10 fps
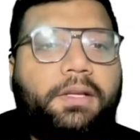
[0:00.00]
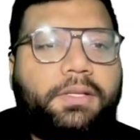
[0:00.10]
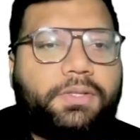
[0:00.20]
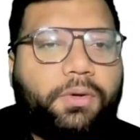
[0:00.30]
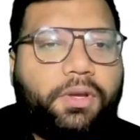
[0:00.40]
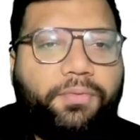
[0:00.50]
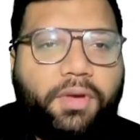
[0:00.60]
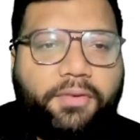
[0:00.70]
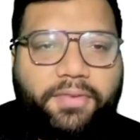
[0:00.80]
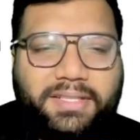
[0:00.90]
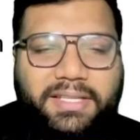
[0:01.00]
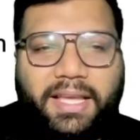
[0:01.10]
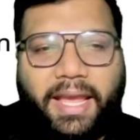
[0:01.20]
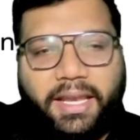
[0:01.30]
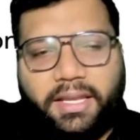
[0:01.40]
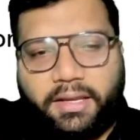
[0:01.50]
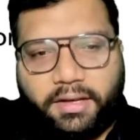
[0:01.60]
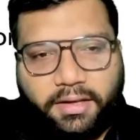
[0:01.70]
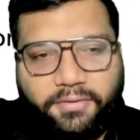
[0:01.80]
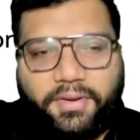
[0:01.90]
So if you are facing
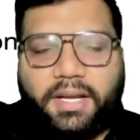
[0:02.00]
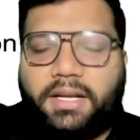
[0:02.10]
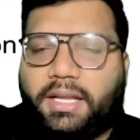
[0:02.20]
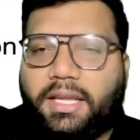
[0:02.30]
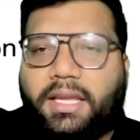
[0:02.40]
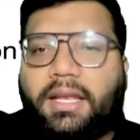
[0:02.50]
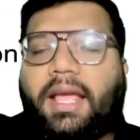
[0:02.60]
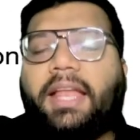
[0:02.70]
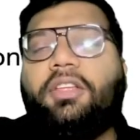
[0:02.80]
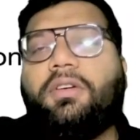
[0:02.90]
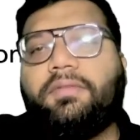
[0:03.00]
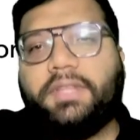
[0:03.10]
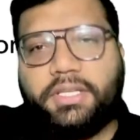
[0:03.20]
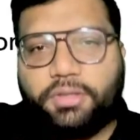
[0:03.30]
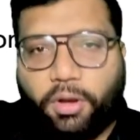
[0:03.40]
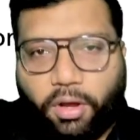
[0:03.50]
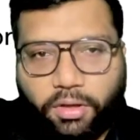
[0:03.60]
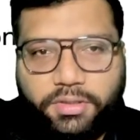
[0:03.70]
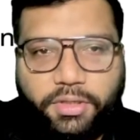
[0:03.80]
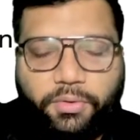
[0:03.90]
any difficulty in any of these
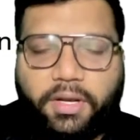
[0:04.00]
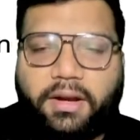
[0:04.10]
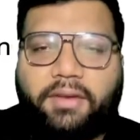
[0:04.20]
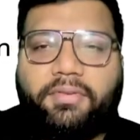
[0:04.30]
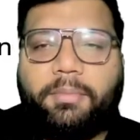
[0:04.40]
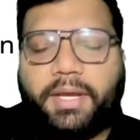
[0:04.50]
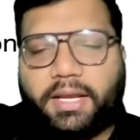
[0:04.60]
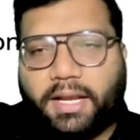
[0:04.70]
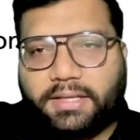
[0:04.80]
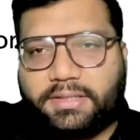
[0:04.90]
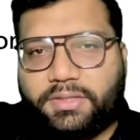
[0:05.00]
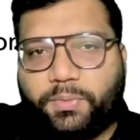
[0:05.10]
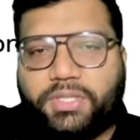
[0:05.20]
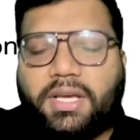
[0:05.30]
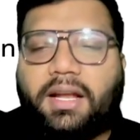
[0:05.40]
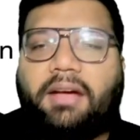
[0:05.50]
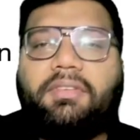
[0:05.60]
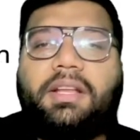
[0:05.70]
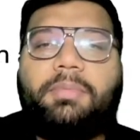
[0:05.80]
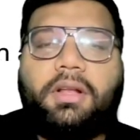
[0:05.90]
laws, you can refer my classes which are
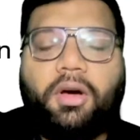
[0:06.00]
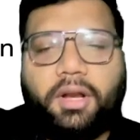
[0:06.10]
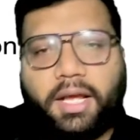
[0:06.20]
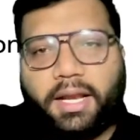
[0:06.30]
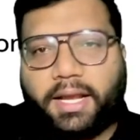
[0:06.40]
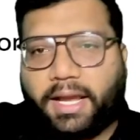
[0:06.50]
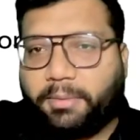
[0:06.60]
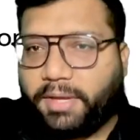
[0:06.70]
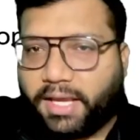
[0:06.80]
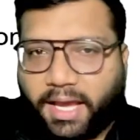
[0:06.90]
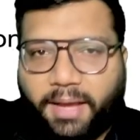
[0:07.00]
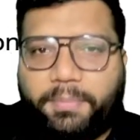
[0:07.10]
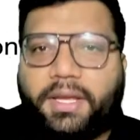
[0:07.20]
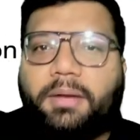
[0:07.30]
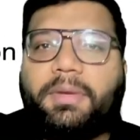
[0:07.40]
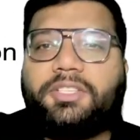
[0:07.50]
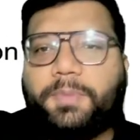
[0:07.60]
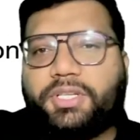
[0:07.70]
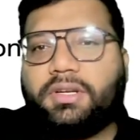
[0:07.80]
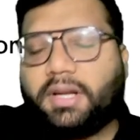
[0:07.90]
available on Unacademy app in my
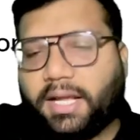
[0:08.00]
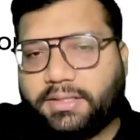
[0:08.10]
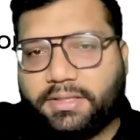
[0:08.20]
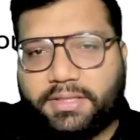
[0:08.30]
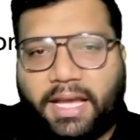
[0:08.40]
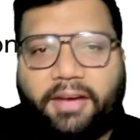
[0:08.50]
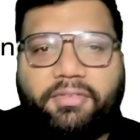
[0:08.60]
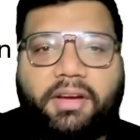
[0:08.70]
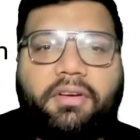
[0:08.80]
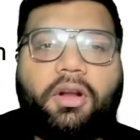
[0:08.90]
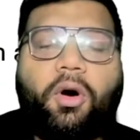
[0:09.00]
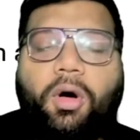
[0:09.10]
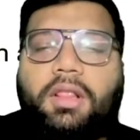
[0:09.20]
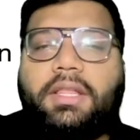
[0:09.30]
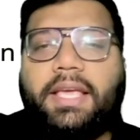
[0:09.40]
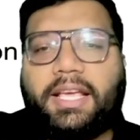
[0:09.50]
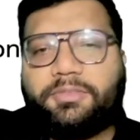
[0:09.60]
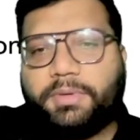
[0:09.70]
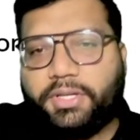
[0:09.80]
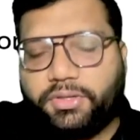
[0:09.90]
special classes. I have covered all the
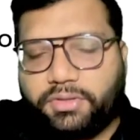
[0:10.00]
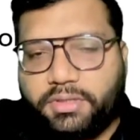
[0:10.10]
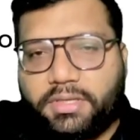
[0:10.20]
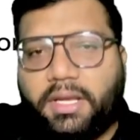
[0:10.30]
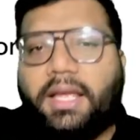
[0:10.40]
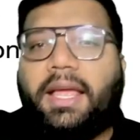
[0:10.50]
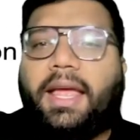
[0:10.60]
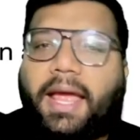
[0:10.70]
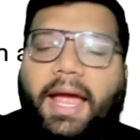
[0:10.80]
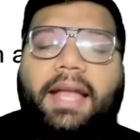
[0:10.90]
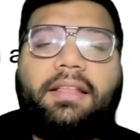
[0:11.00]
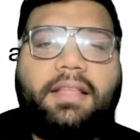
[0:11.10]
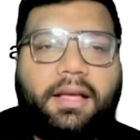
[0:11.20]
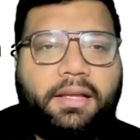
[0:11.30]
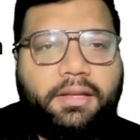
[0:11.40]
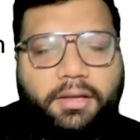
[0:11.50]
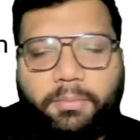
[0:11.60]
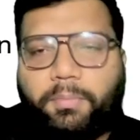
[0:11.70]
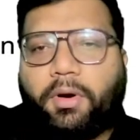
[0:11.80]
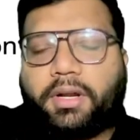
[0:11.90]
explanations and the
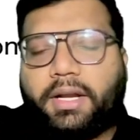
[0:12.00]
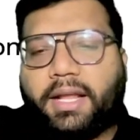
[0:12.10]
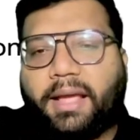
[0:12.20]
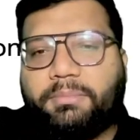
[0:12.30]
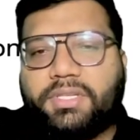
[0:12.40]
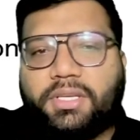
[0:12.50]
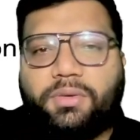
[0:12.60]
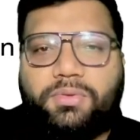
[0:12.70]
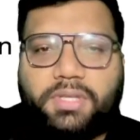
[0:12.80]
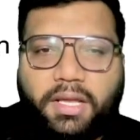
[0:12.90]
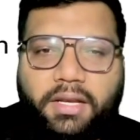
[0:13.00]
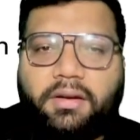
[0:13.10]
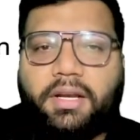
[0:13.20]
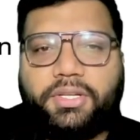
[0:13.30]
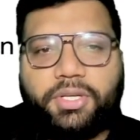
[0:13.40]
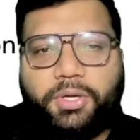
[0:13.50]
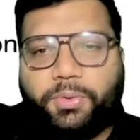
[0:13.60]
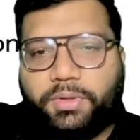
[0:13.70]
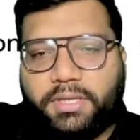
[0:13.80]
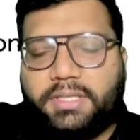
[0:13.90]
important MCQs in relation
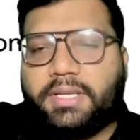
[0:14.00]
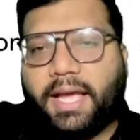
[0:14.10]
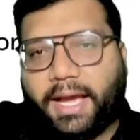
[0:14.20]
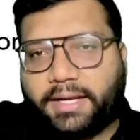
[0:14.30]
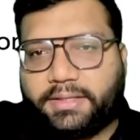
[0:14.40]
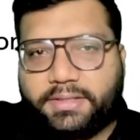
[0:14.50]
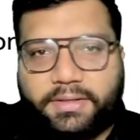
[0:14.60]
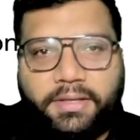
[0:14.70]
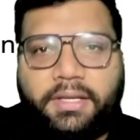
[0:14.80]
to these acts.